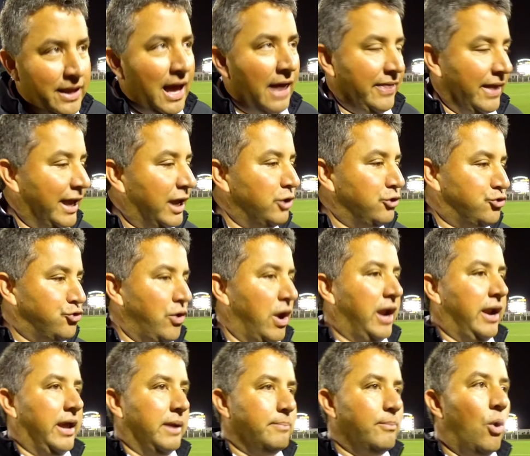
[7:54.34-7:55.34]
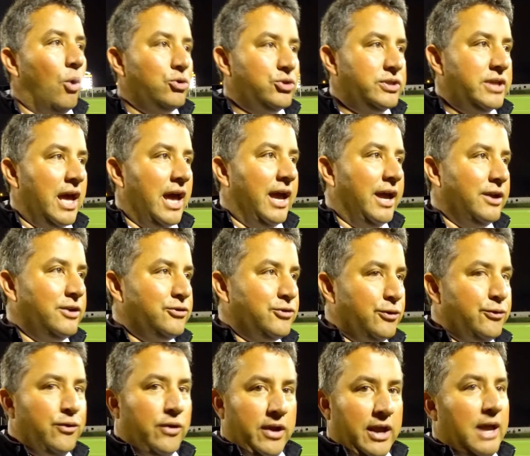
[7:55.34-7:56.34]
I think in training most days,
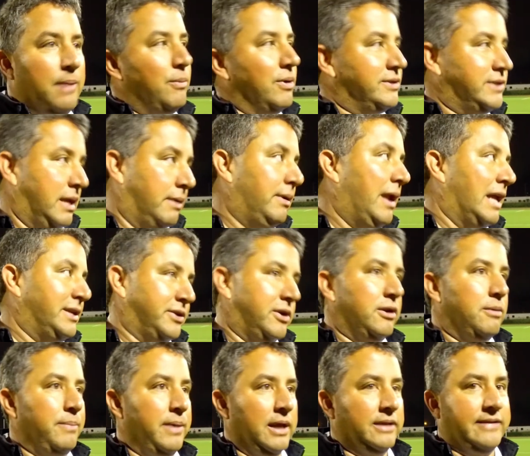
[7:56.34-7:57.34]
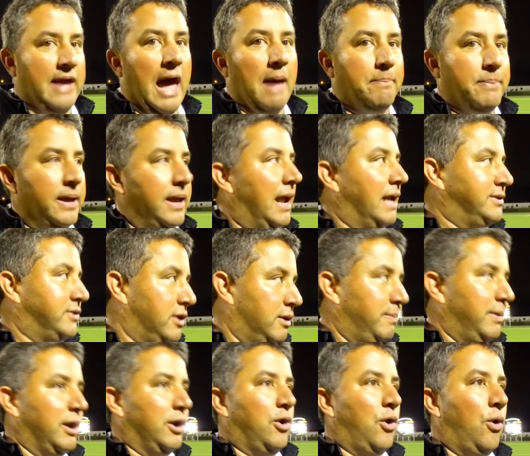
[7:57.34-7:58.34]
or for him, would say, well, that's going to be a tap in. That's going
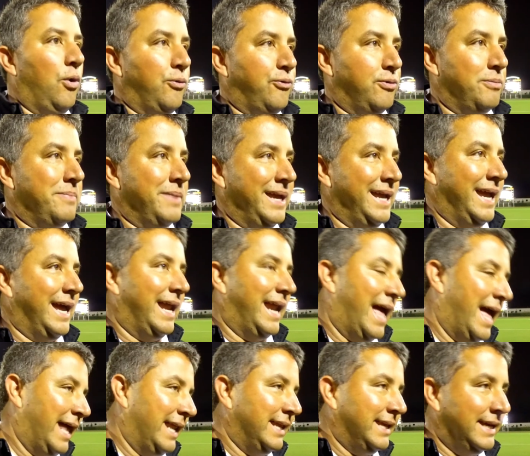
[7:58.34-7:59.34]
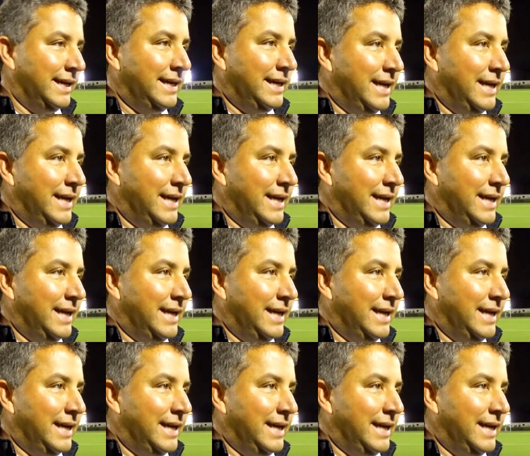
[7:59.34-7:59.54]
to be a goal for me. And